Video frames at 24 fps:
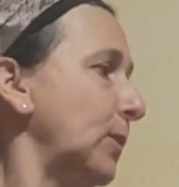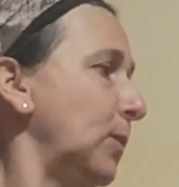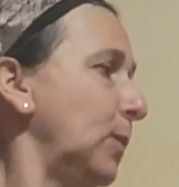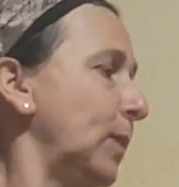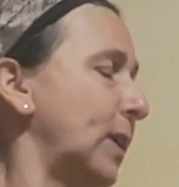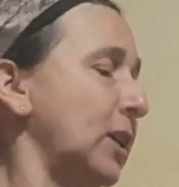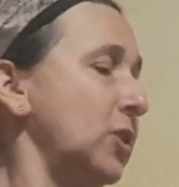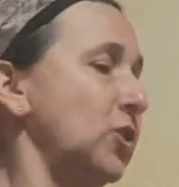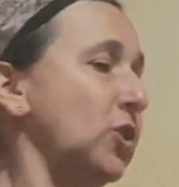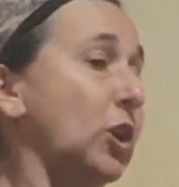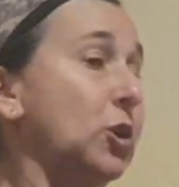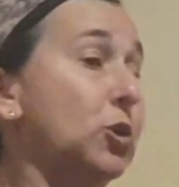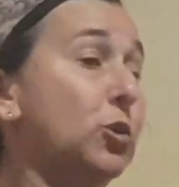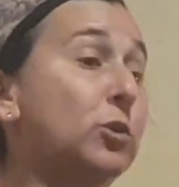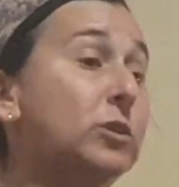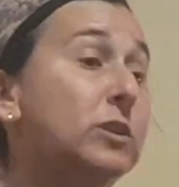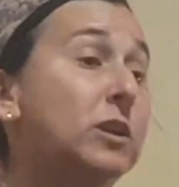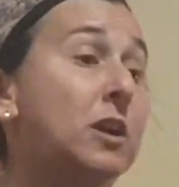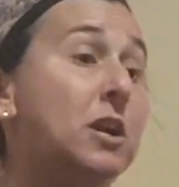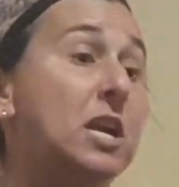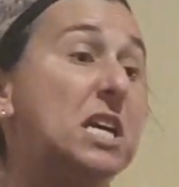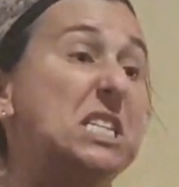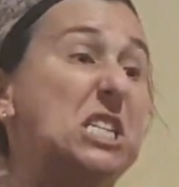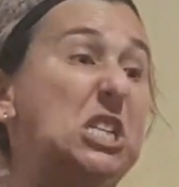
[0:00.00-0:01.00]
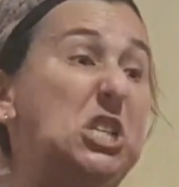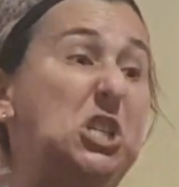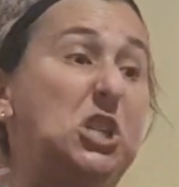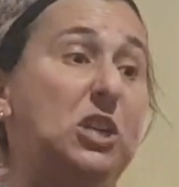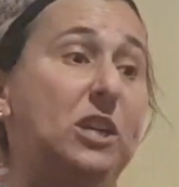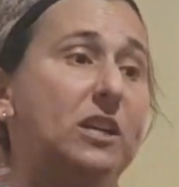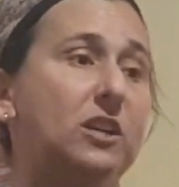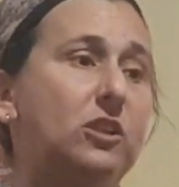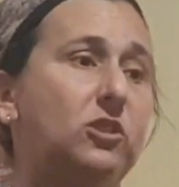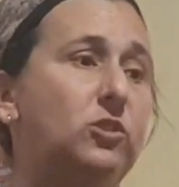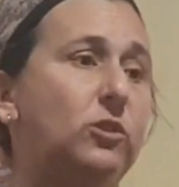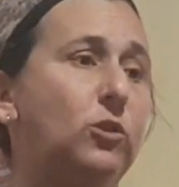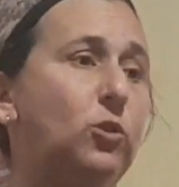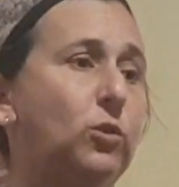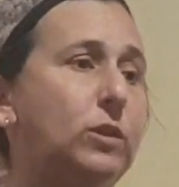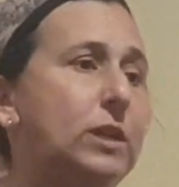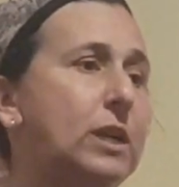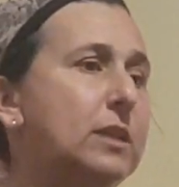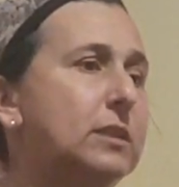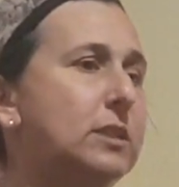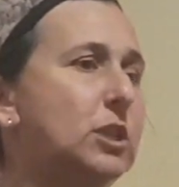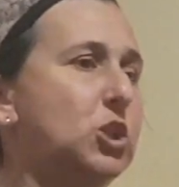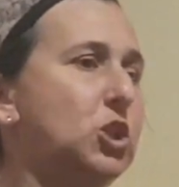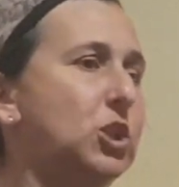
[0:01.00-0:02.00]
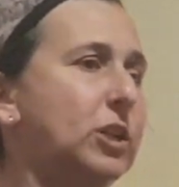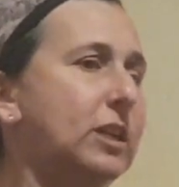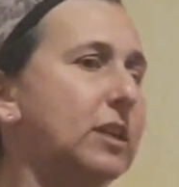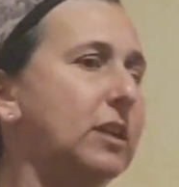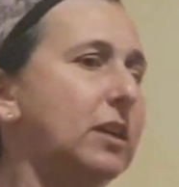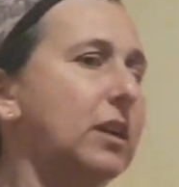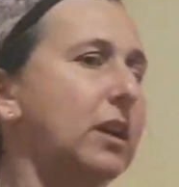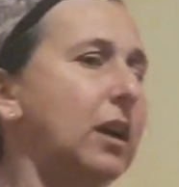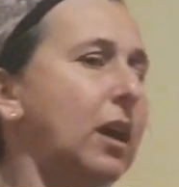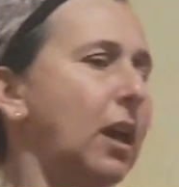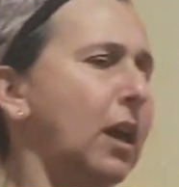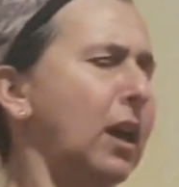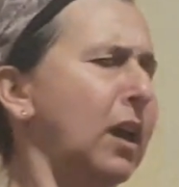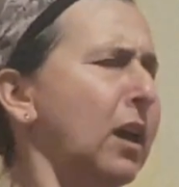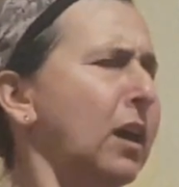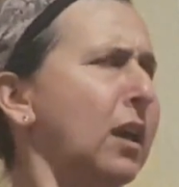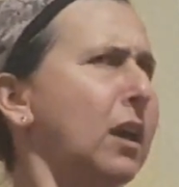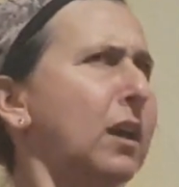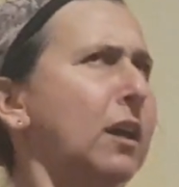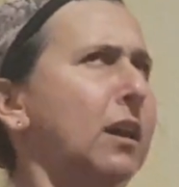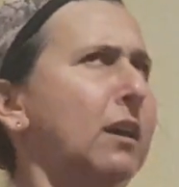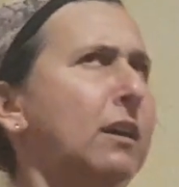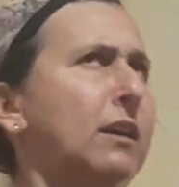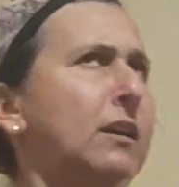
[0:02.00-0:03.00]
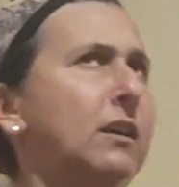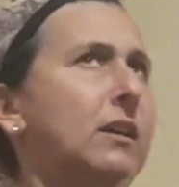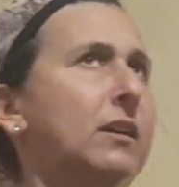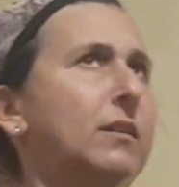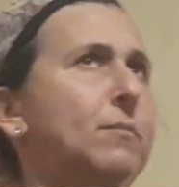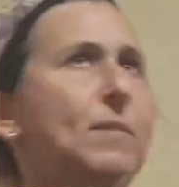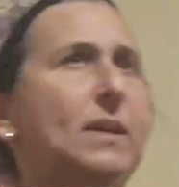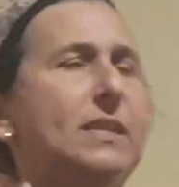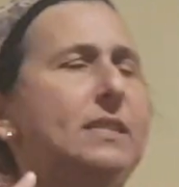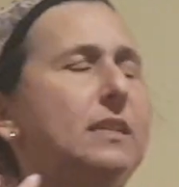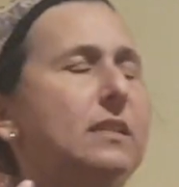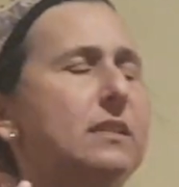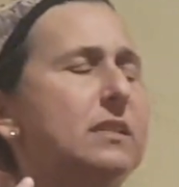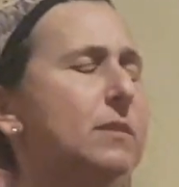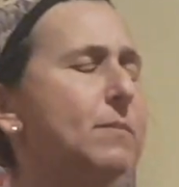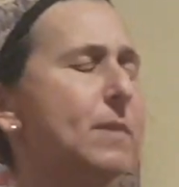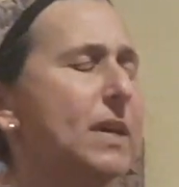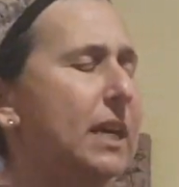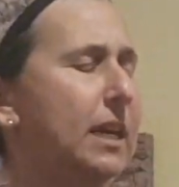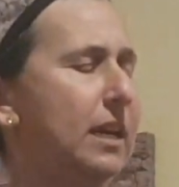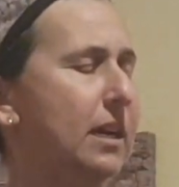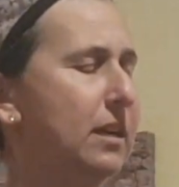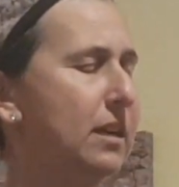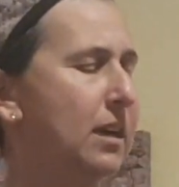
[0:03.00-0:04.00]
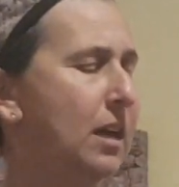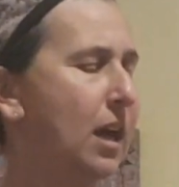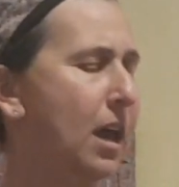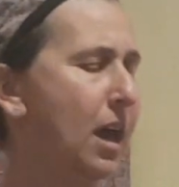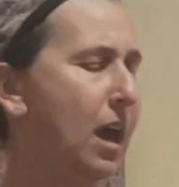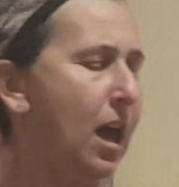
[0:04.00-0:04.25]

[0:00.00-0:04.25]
you can try to organize a shidduch to organize a shidduch. Made sense in my head.